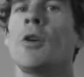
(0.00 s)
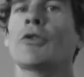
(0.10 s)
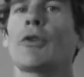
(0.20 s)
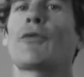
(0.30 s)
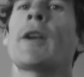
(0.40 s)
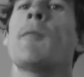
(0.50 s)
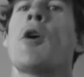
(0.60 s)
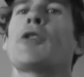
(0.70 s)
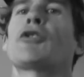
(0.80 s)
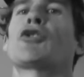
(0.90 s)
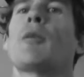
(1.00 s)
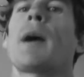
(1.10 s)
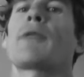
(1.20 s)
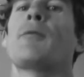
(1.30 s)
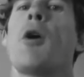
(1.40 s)
So a friend of mine just got
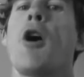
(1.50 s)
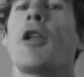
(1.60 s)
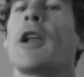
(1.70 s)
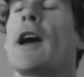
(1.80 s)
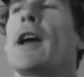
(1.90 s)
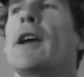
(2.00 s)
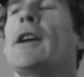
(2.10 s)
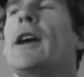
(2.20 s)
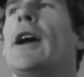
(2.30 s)
back from holiday,